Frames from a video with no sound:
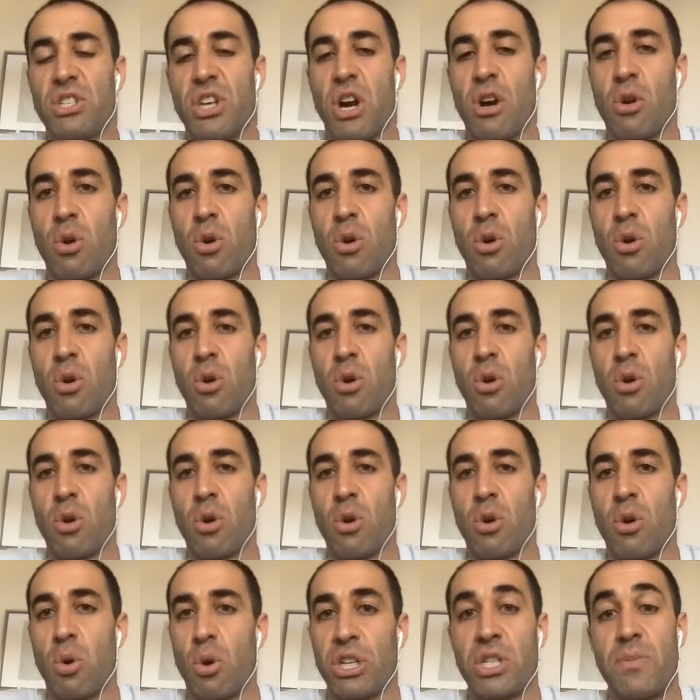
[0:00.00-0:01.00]
are or,
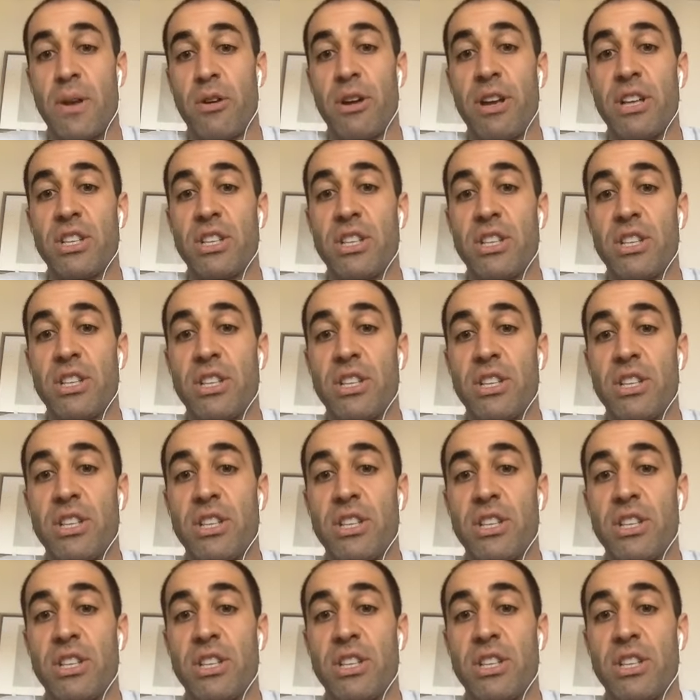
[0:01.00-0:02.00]
or experience
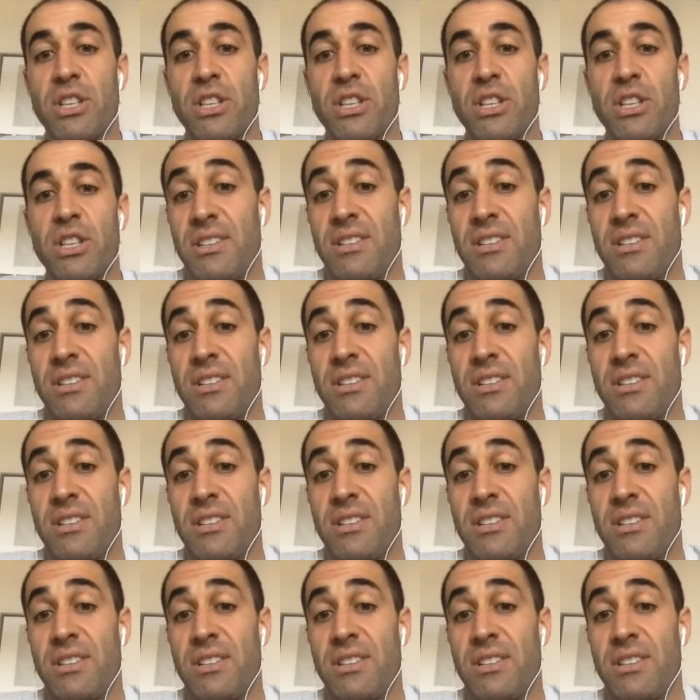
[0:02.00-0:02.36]
and so,